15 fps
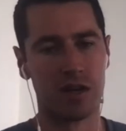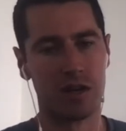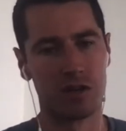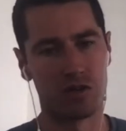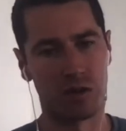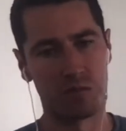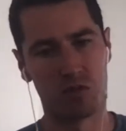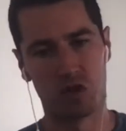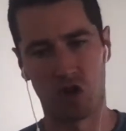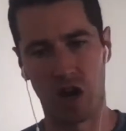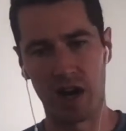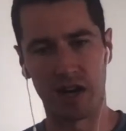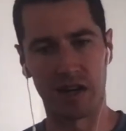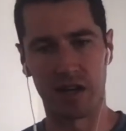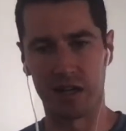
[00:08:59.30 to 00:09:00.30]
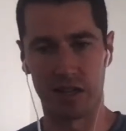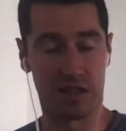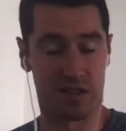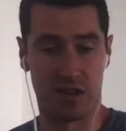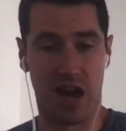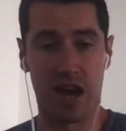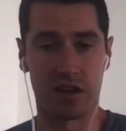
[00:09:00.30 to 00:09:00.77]
So I'm trying.
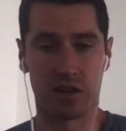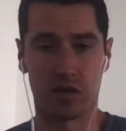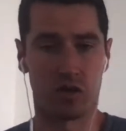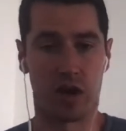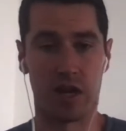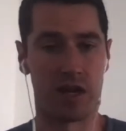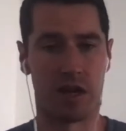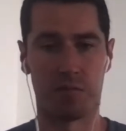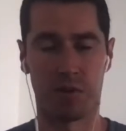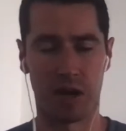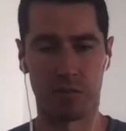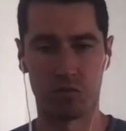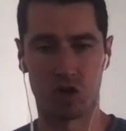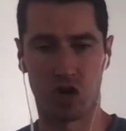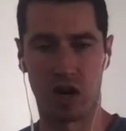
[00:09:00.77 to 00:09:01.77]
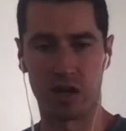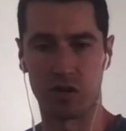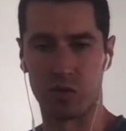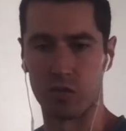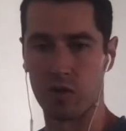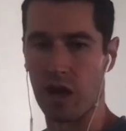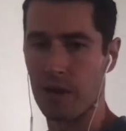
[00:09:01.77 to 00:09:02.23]
It's not great yet, but I'm trying
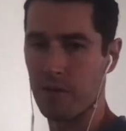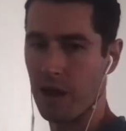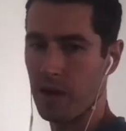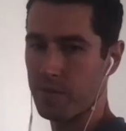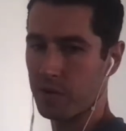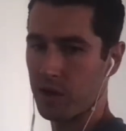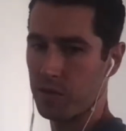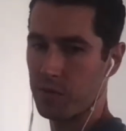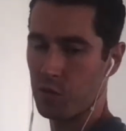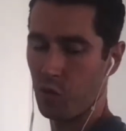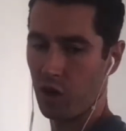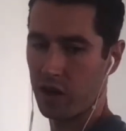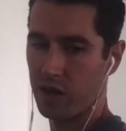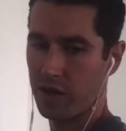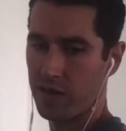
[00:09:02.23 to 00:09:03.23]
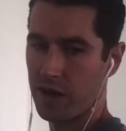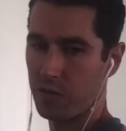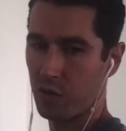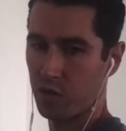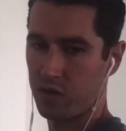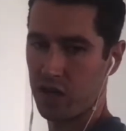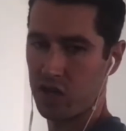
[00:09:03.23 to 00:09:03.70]
to. I'm going to be working on that
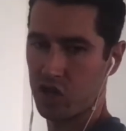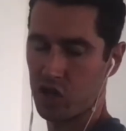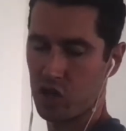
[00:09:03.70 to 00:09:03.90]
rotation